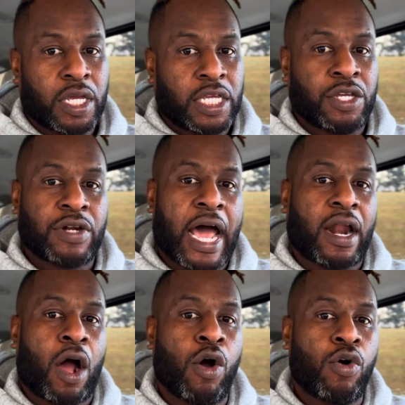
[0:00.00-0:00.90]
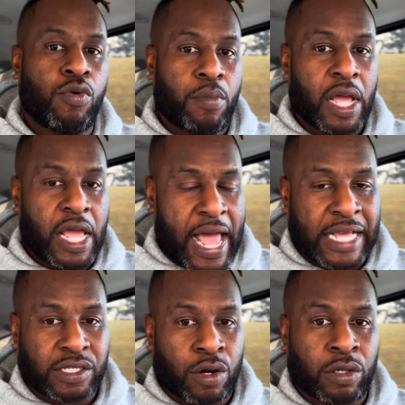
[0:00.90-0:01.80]
You're not home
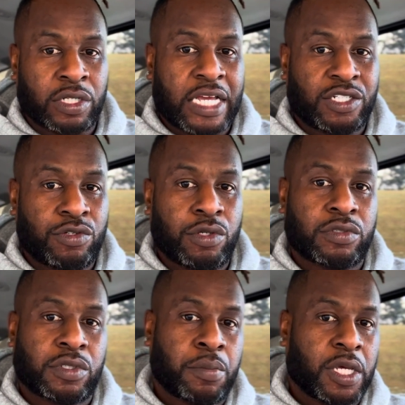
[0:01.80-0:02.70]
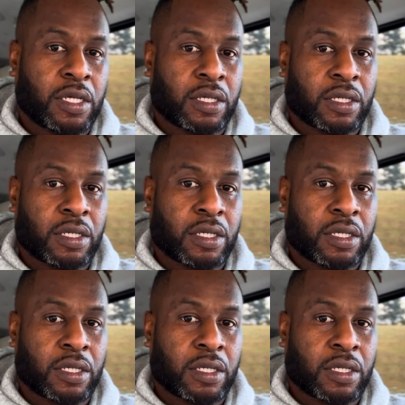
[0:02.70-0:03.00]
as early as you used to be.